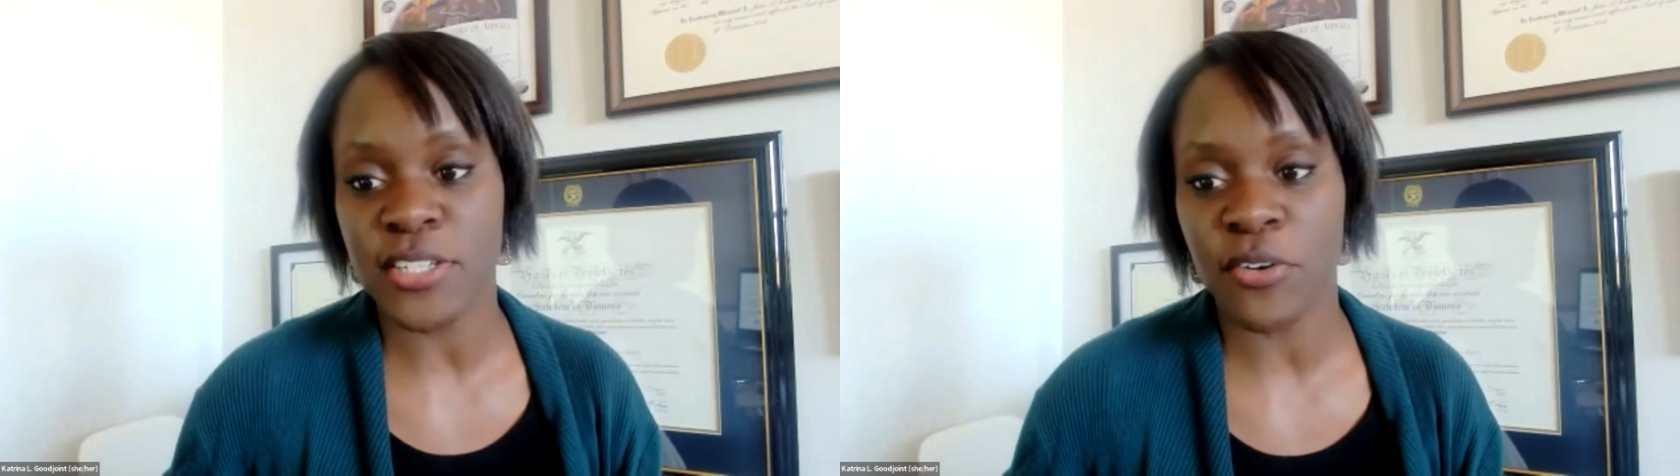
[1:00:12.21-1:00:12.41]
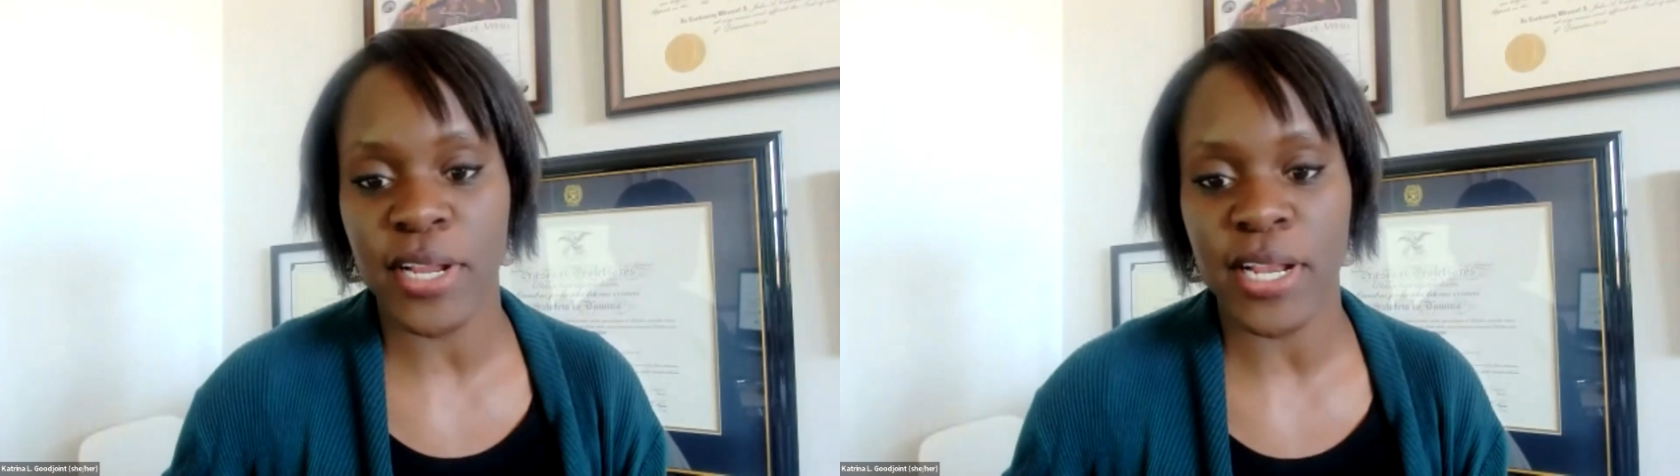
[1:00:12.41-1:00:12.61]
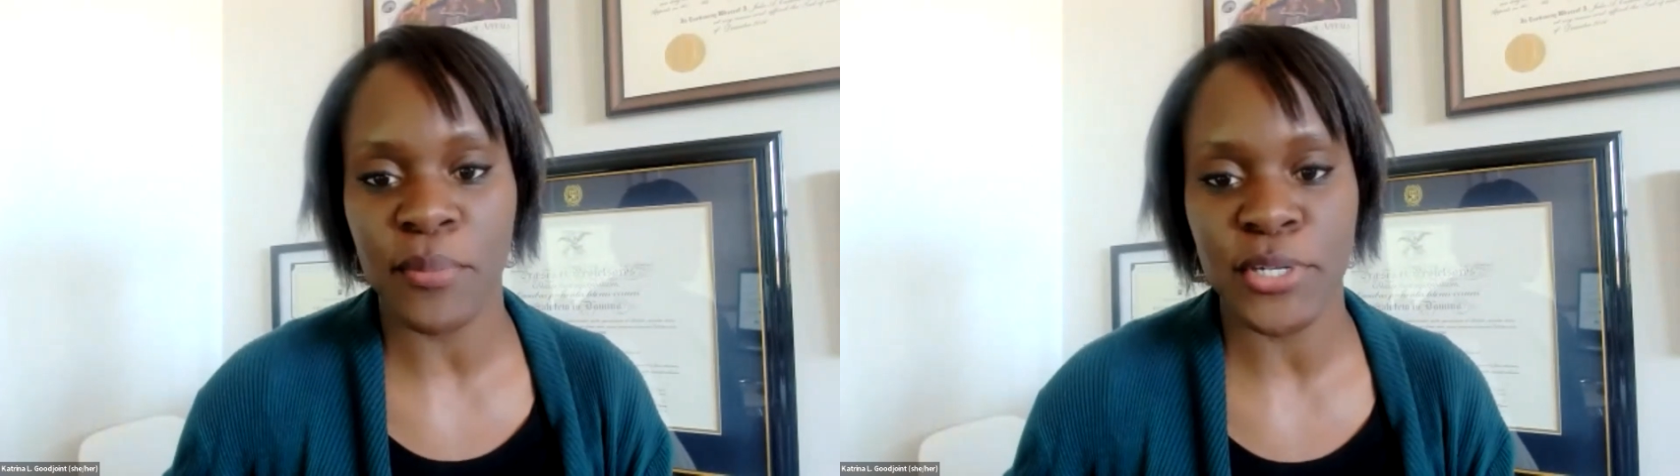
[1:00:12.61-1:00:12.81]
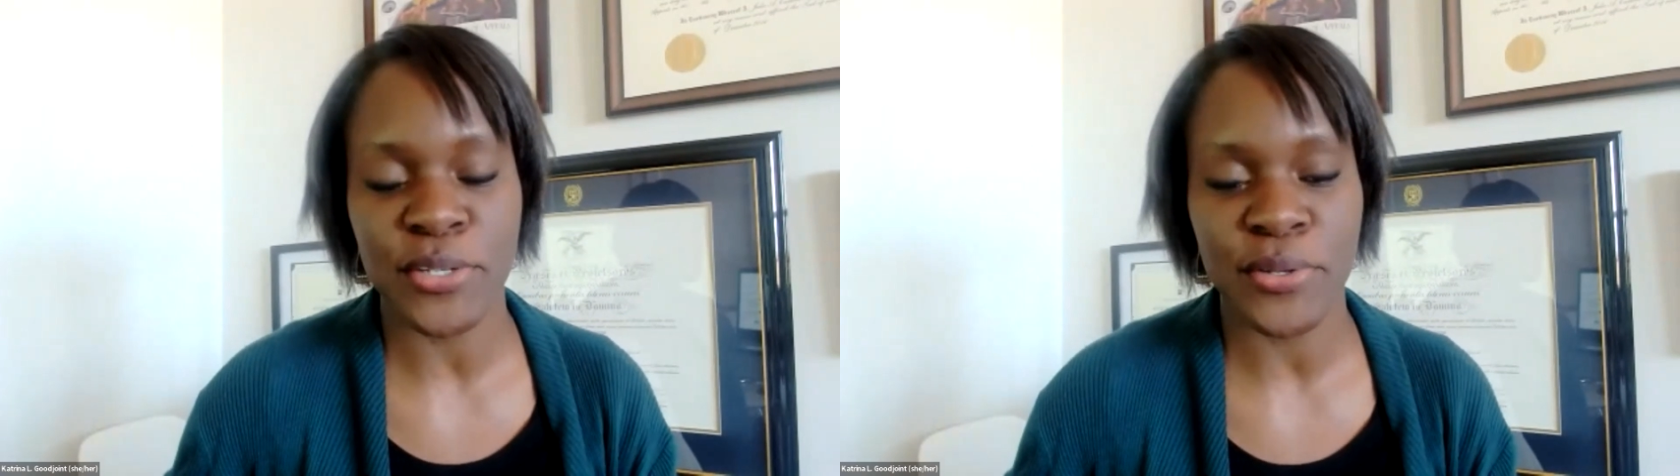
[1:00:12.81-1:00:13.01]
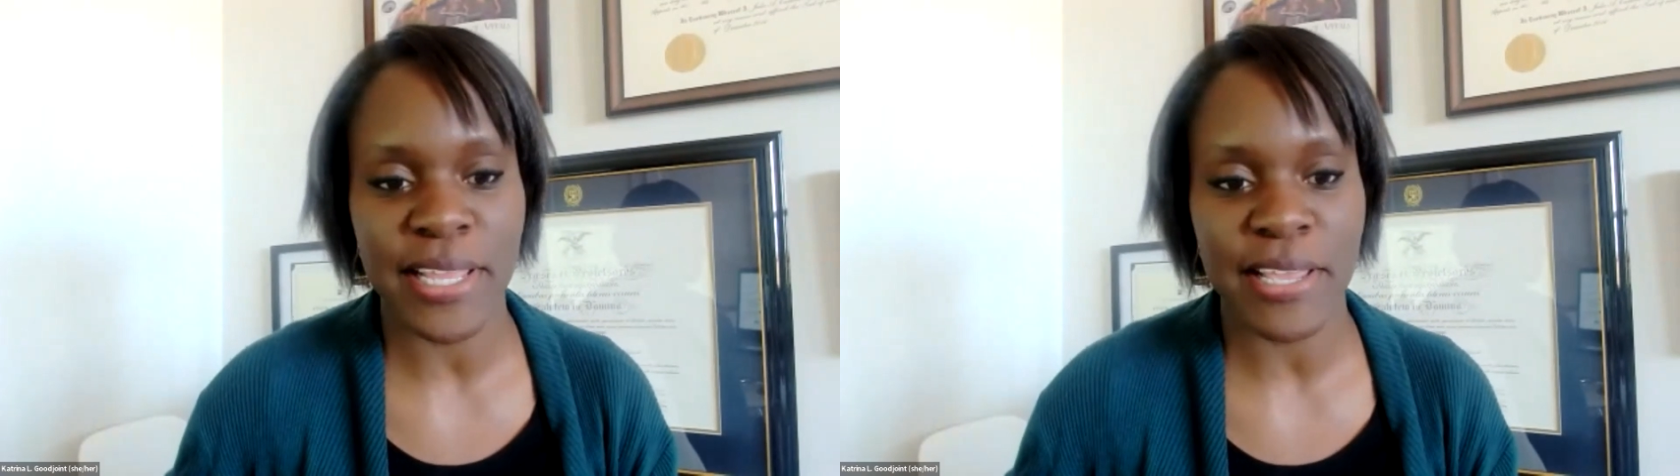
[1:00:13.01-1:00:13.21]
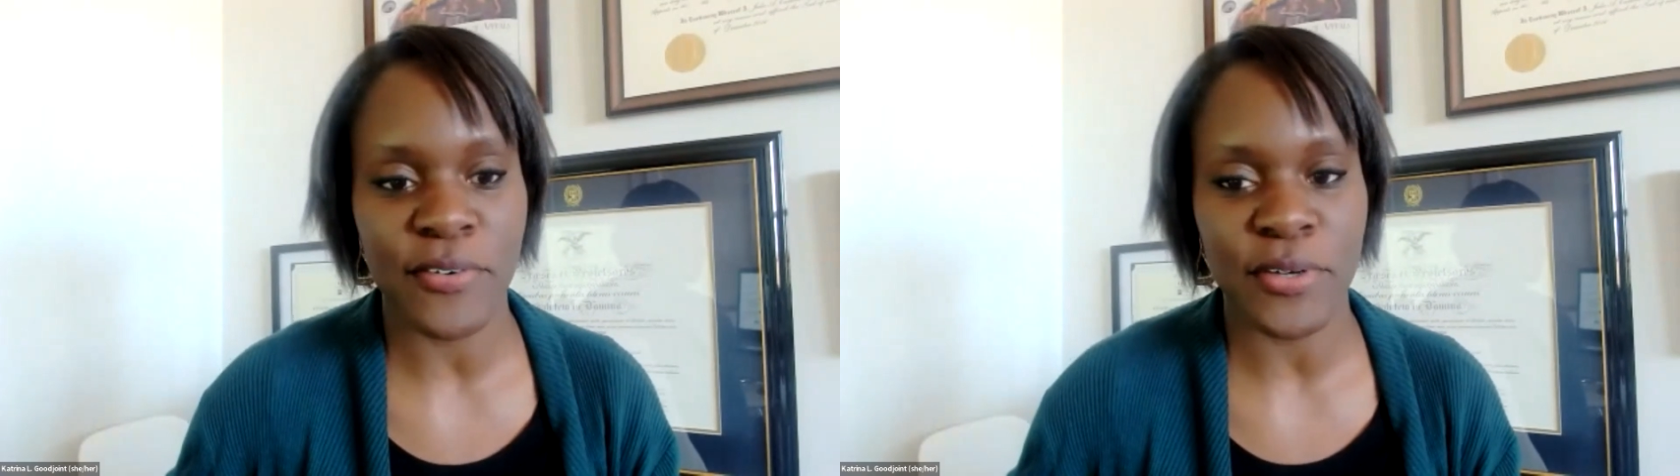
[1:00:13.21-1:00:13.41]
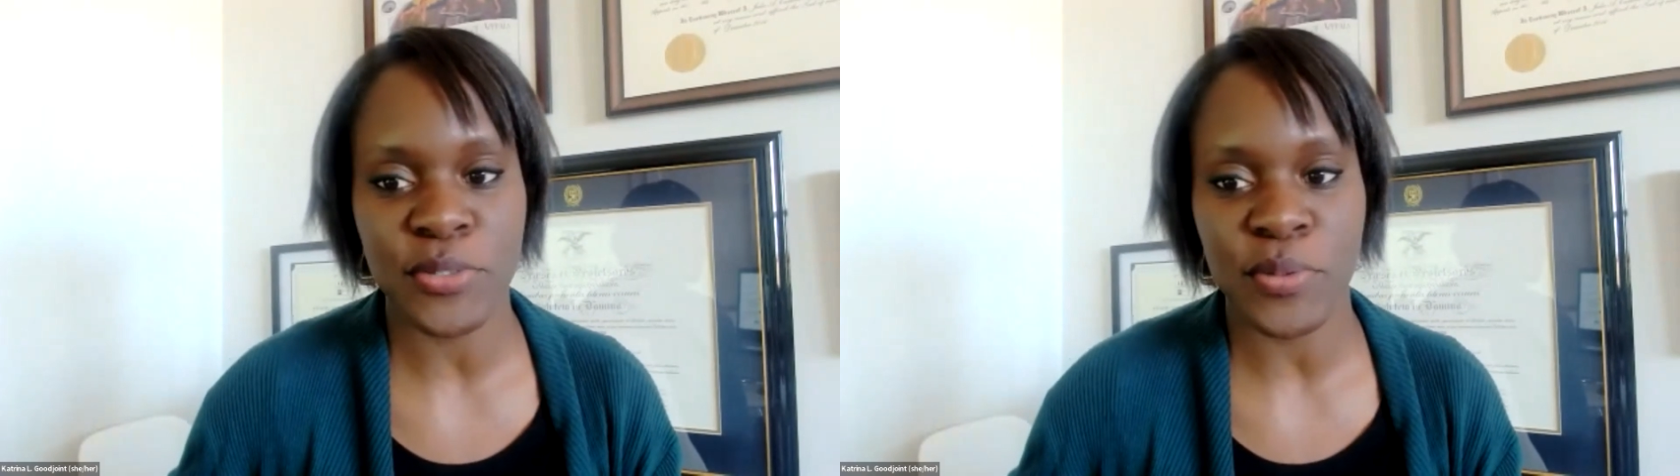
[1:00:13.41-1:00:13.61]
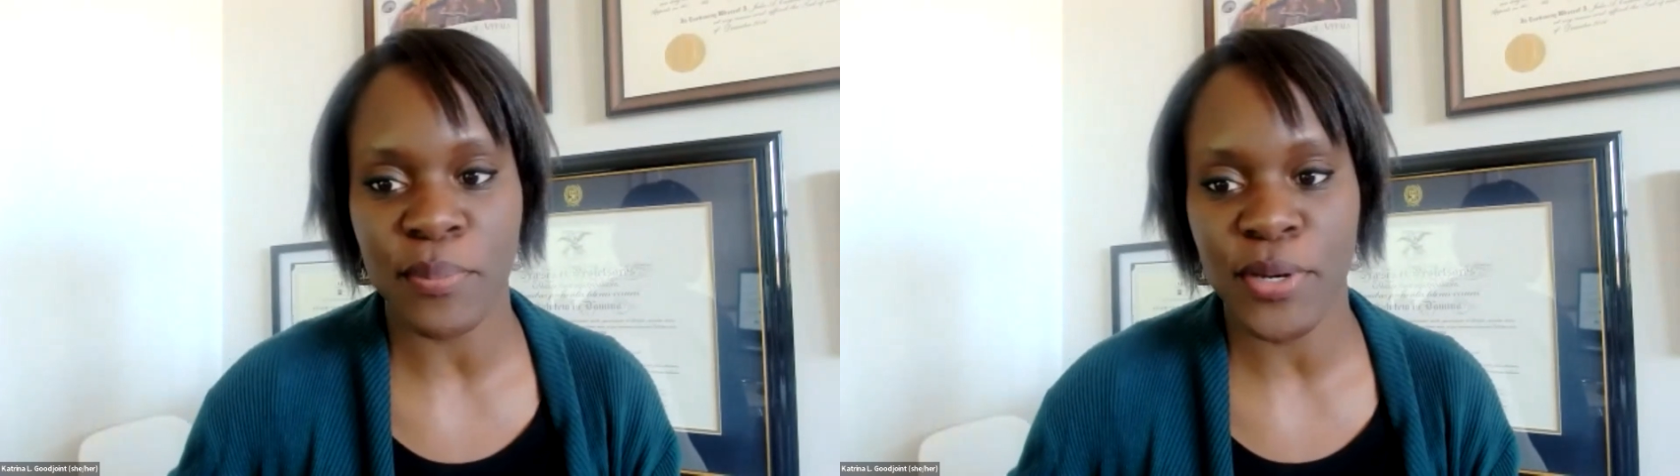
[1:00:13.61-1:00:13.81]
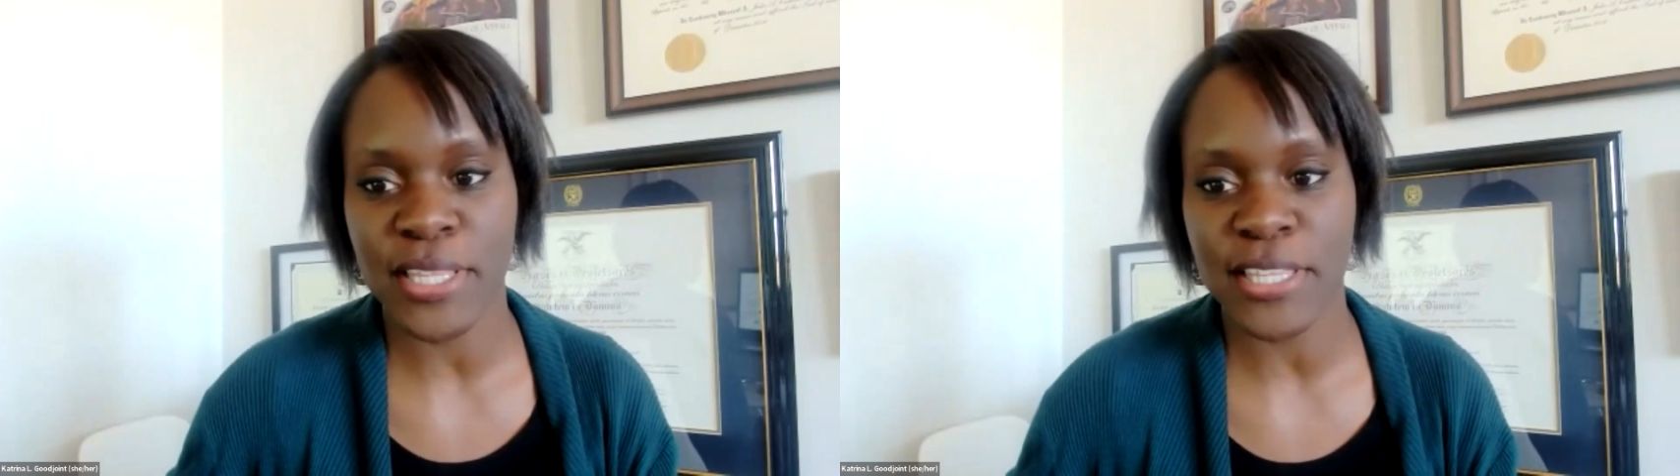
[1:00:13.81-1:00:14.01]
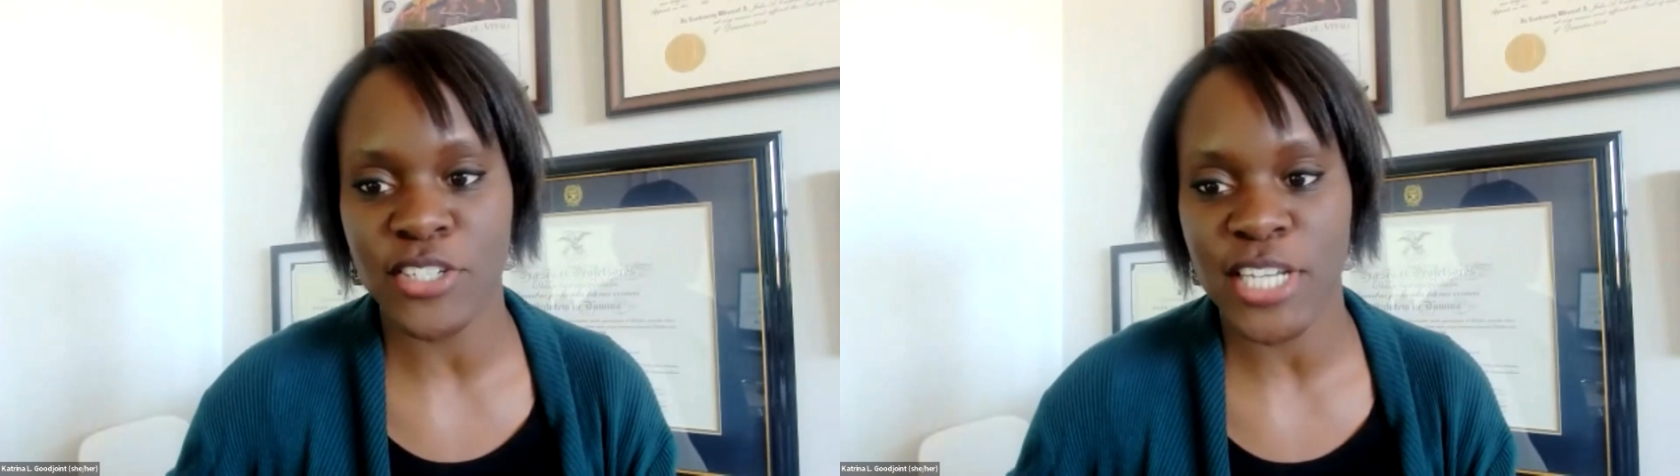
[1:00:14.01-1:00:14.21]
a great opportunity if folks want to put
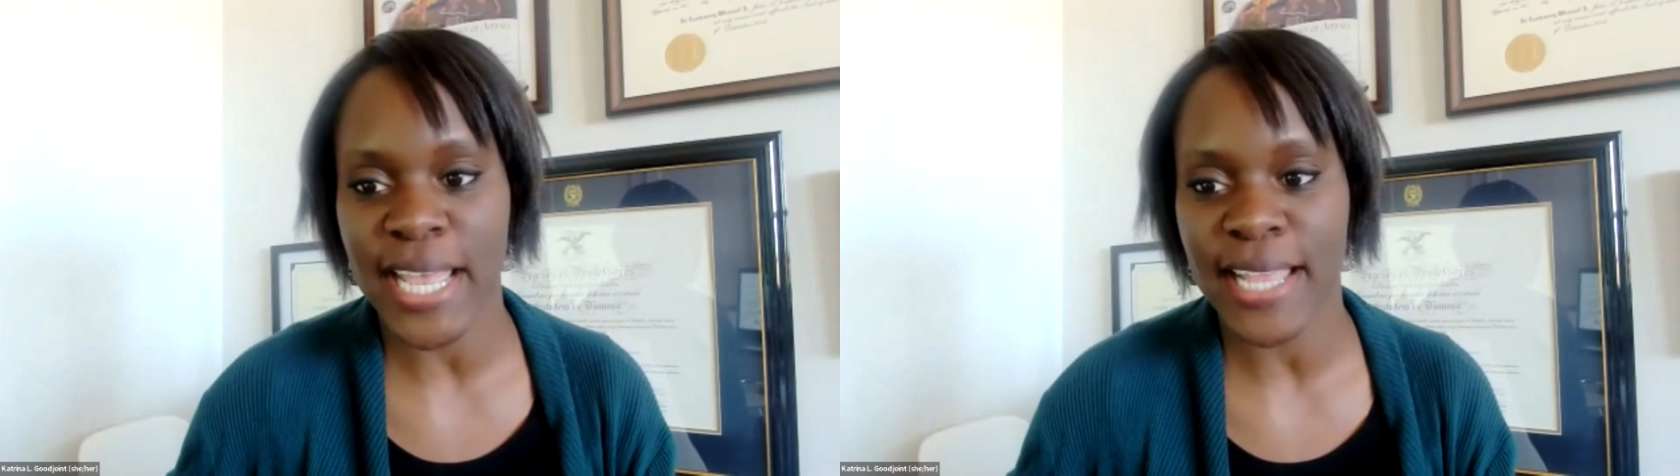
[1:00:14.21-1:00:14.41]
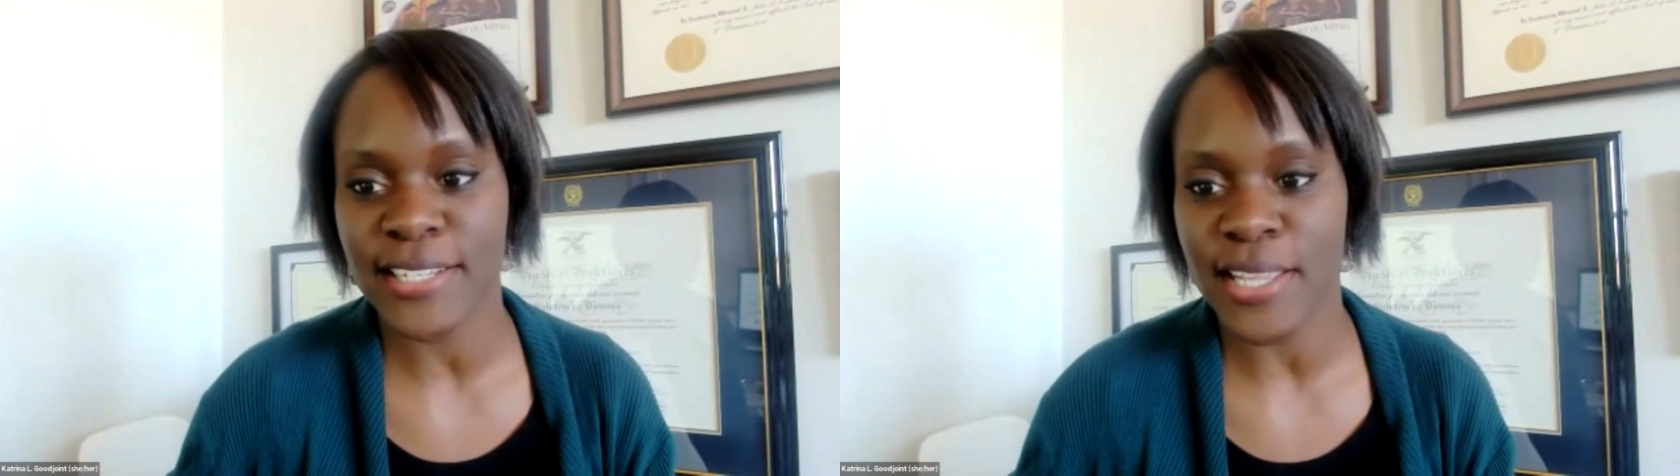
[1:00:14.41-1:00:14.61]
in the chat